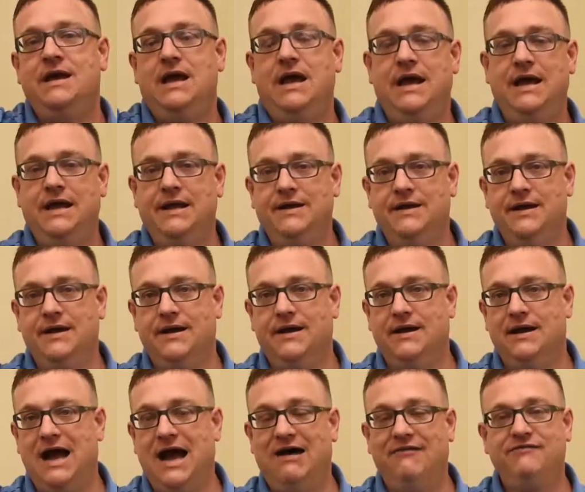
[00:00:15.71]
And
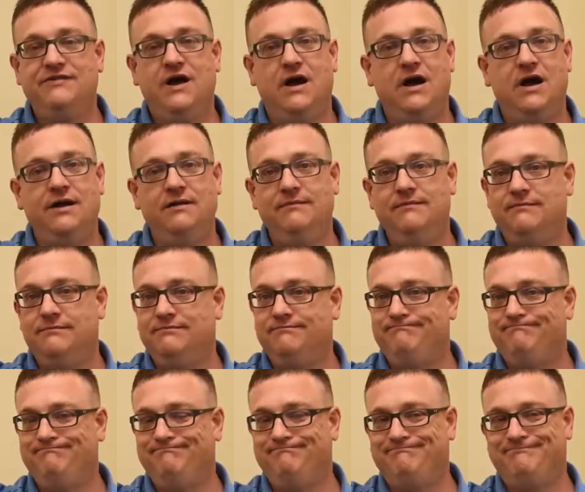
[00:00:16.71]
I've taught
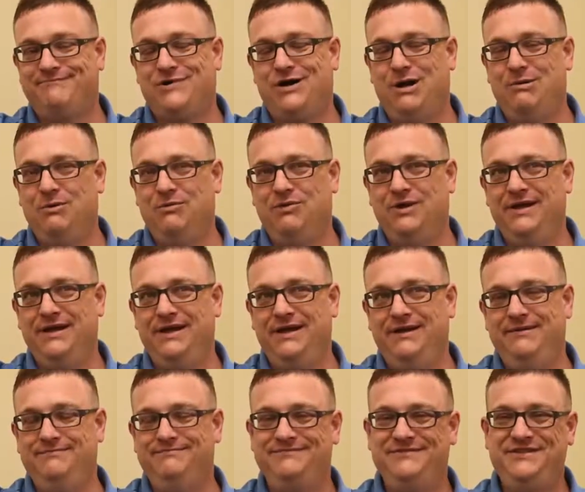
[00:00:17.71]
probably